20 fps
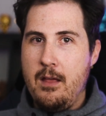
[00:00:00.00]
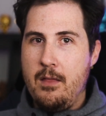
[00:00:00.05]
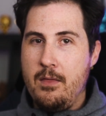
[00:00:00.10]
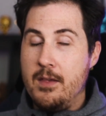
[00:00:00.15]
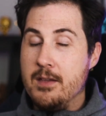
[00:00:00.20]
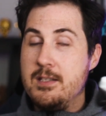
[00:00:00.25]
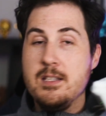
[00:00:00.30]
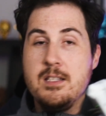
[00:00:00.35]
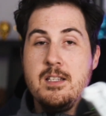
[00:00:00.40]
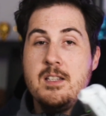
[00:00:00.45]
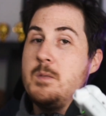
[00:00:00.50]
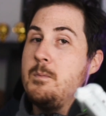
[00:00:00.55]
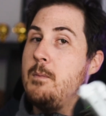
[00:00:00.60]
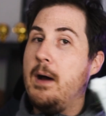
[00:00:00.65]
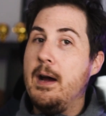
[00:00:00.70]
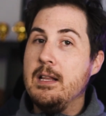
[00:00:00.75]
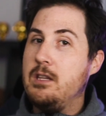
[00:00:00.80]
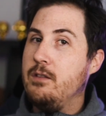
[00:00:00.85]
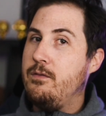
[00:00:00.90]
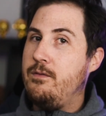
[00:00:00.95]
This is
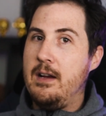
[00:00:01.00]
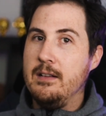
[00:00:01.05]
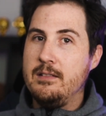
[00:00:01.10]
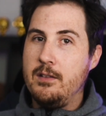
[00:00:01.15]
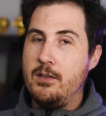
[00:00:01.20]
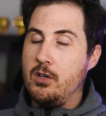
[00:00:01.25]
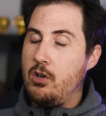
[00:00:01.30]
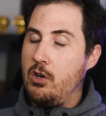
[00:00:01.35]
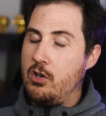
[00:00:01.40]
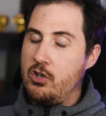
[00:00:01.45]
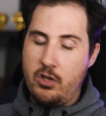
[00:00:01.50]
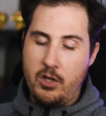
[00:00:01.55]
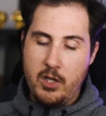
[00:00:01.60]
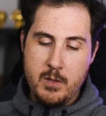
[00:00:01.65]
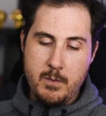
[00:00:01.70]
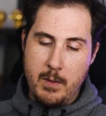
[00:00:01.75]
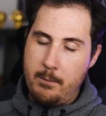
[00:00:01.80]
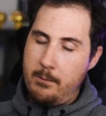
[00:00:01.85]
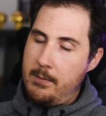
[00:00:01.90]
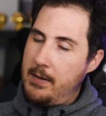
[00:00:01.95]
despite the fact that the controller has
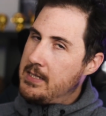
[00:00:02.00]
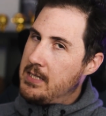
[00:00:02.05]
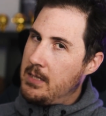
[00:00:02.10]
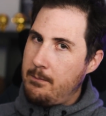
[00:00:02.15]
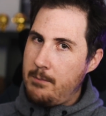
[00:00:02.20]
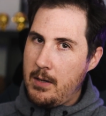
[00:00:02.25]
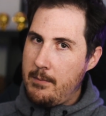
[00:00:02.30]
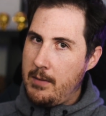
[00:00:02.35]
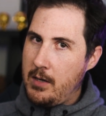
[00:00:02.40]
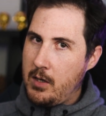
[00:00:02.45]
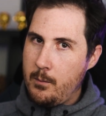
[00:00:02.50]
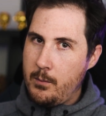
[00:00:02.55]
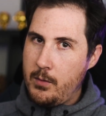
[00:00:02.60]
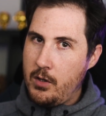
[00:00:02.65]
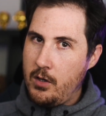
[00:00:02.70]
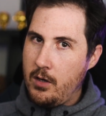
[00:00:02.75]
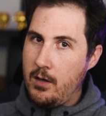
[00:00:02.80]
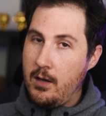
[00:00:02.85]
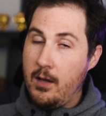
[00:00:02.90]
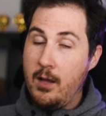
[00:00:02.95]
been picked up by my
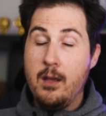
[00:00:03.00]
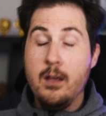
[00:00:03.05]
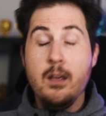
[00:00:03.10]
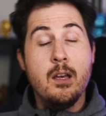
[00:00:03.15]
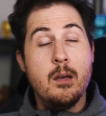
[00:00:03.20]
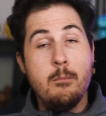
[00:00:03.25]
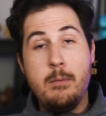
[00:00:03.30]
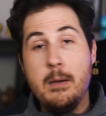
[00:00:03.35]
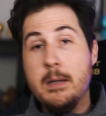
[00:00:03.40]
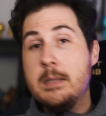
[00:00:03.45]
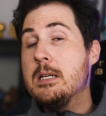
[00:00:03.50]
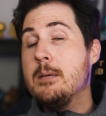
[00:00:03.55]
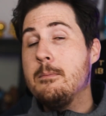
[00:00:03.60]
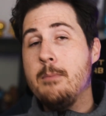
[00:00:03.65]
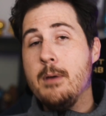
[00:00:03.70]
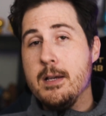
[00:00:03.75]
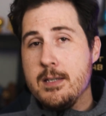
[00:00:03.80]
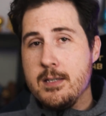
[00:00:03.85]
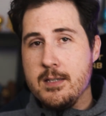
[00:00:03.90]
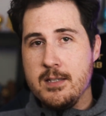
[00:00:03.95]
computer and picked up
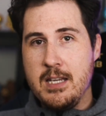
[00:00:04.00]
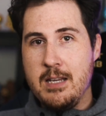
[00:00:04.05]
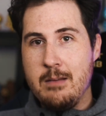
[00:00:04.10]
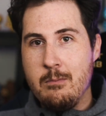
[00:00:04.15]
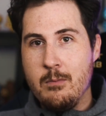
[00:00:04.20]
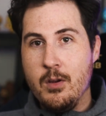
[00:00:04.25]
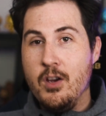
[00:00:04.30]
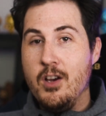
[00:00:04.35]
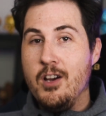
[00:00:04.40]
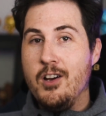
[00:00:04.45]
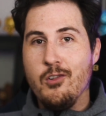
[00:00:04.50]
by Steam.